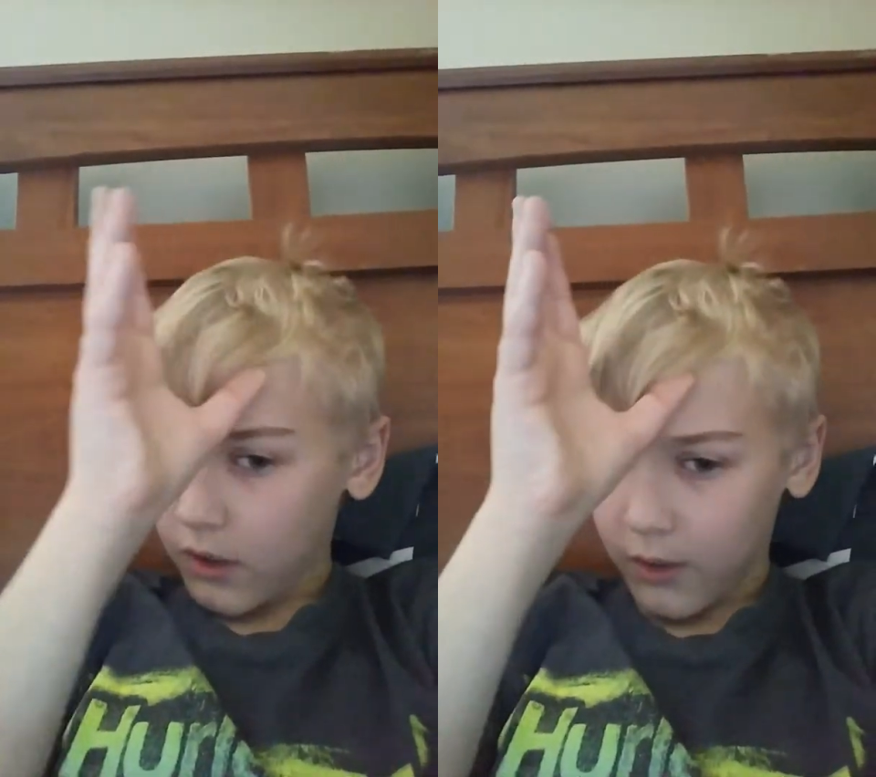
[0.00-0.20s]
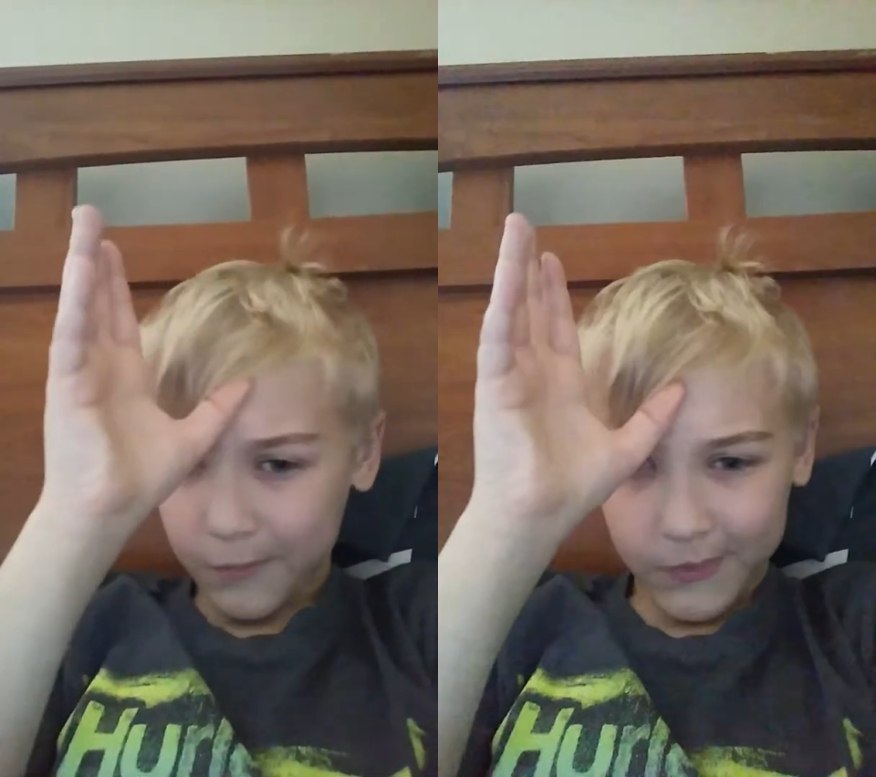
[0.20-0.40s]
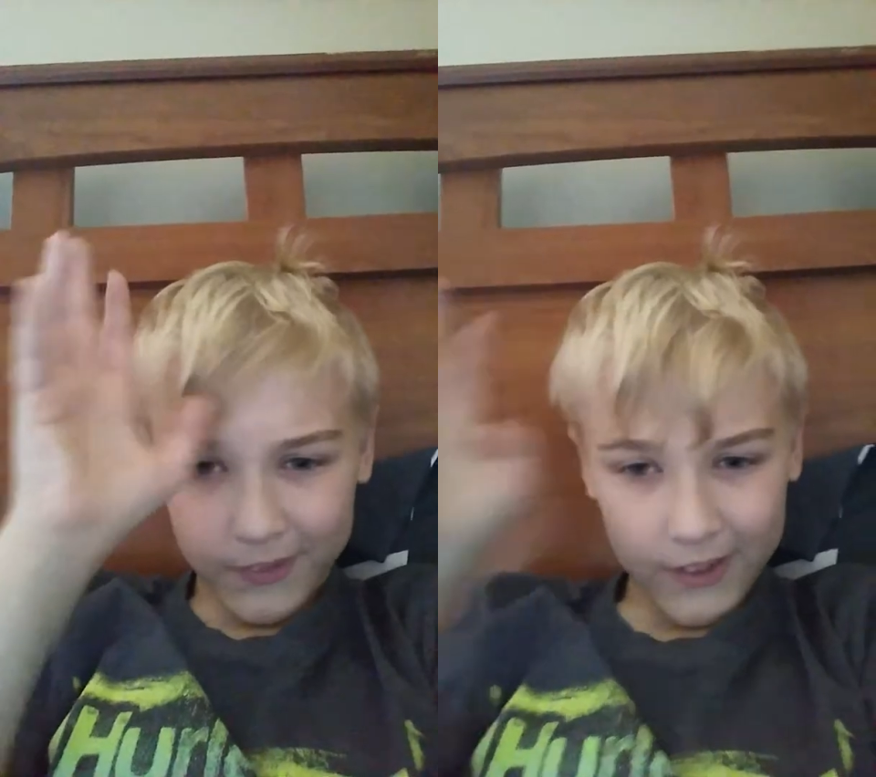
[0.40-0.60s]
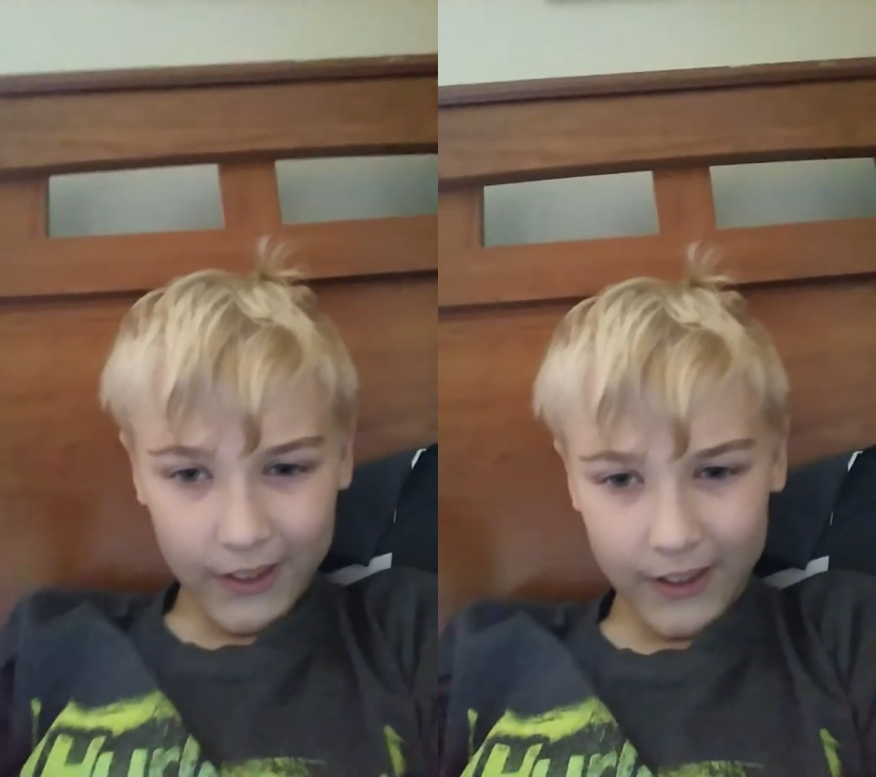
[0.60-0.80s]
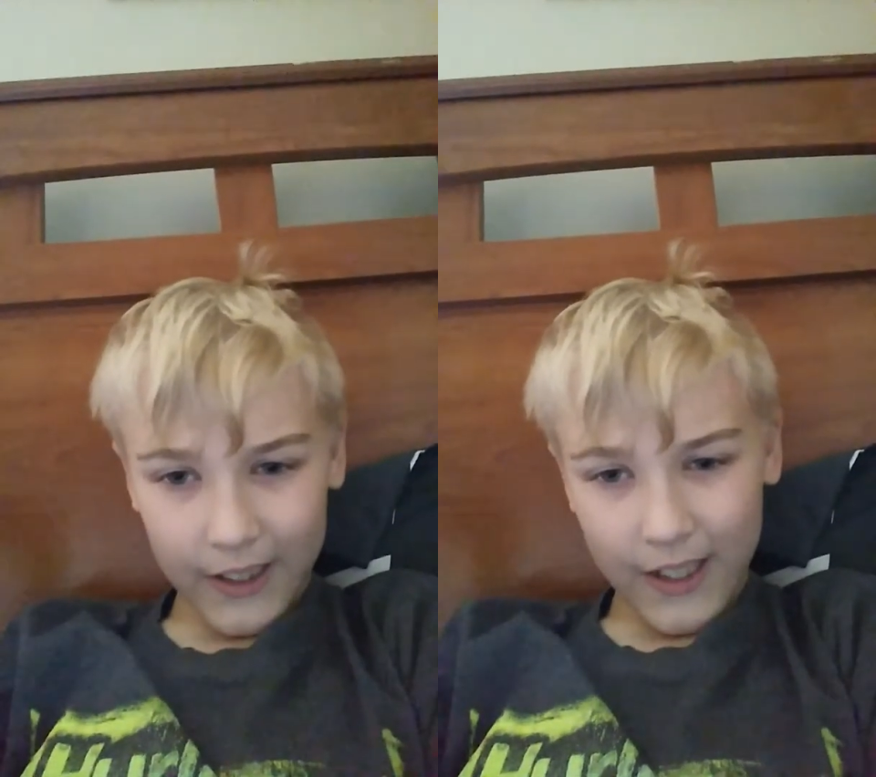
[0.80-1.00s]
almost
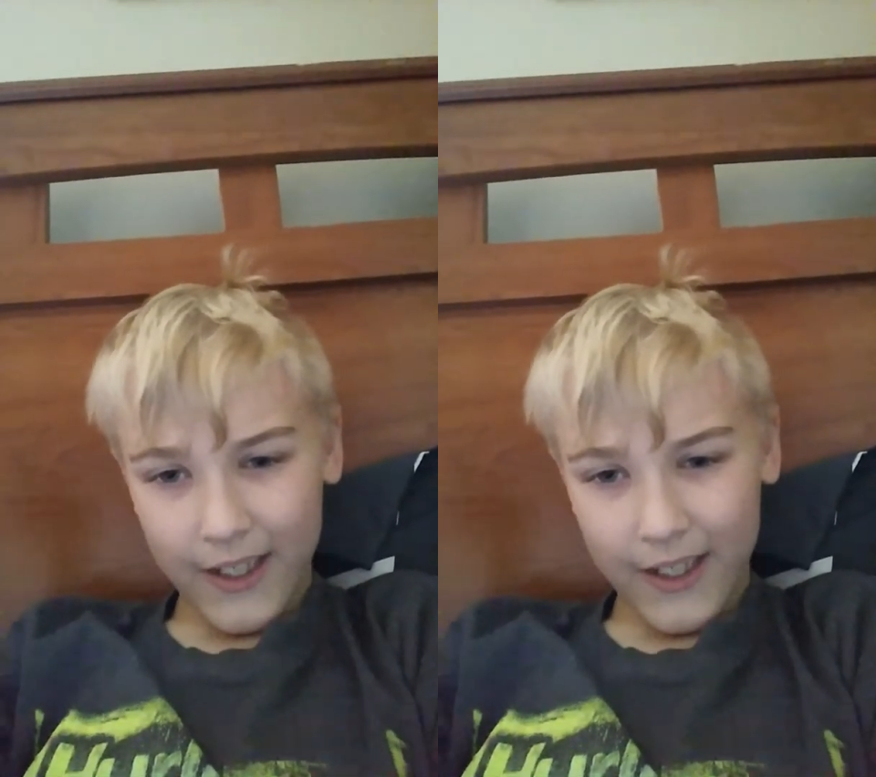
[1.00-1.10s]
like that.